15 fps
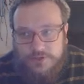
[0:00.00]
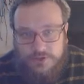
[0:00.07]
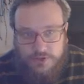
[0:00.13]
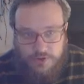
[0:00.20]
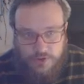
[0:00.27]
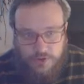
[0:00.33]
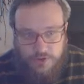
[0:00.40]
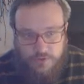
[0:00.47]

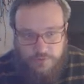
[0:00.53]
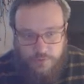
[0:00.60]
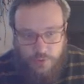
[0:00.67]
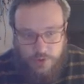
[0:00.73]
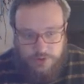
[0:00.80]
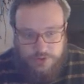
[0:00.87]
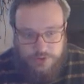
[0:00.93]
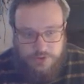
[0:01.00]
of
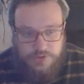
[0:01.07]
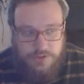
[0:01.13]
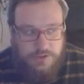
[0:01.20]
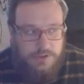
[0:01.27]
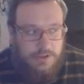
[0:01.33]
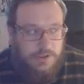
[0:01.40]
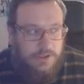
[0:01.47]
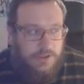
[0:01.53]
what
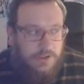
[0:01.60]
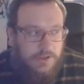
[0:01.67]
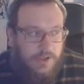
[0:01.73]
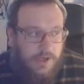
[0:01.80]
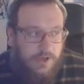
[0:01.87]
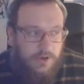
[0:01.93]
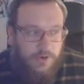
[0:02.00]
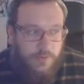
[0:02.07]

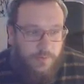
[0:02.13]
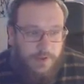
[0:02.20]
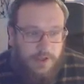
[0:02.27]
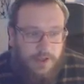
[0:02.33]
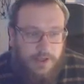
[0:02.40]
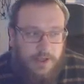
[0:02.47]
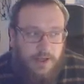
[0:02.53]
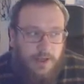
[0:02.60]
that could
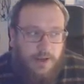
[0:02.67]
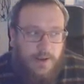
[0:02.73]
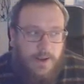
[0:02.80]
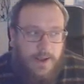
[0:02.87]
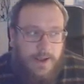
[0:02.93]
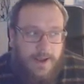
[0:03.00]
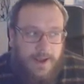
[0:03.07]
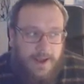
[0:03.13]
be,
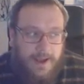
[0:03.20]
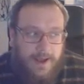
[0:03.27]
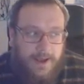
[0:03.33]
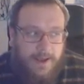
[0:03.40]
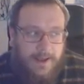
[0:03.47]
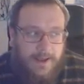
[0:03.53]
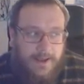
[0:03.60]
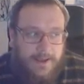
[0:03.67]

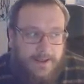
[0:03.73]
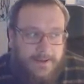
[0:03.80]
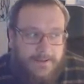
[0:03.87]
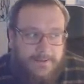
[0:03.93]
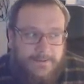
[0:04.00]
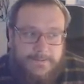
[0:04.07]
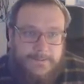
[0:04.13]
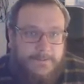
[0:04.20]

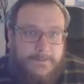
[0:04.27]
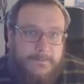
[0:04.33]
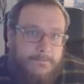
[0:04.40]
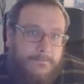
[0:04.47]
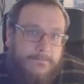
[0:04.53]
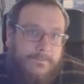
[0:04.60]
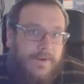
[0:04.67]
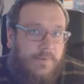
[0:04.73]

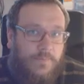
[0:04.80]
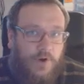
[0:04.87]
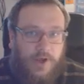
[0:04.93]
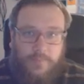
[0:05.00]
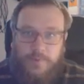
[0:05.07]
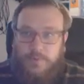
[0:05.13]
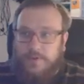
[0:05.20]
and I'm not happy with